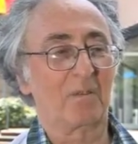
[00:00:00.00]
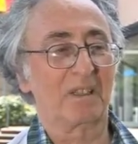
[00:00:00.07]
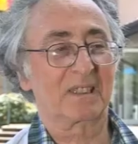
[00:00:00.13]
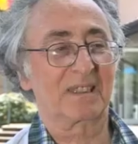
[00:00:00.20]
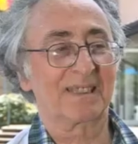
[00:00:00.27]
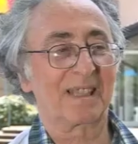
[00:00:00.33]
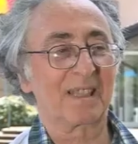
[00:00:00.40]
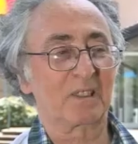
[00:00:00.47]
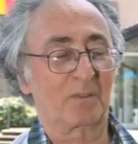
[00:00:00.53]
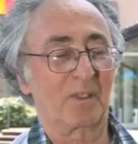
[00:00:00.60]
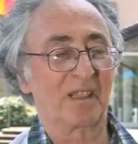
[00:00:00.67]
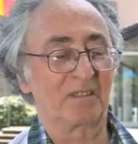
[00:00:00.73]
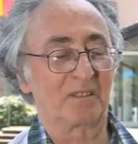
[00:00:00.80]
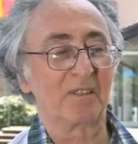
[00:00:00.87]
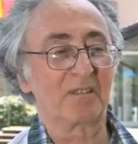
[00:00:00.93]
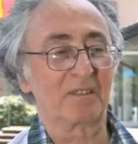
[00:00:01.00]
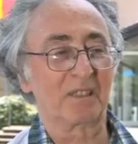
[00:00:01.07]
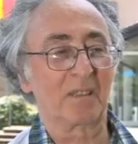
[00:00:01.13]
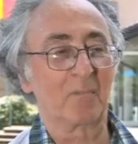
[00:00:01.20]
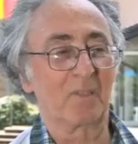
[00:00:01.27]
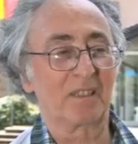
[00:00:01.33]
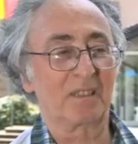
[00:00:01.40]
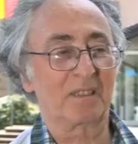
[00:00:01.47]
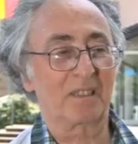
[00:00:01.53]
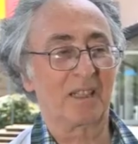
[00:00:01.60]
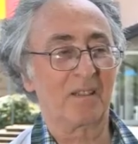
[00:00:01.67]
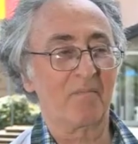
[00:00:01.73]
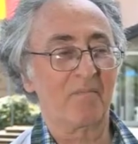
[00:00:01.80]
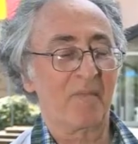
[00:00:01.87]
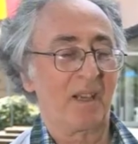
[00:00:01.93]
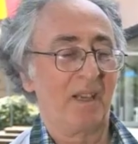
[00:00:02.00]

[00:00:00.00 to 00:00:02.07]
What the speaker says: which I think is quite fruitful, but it'll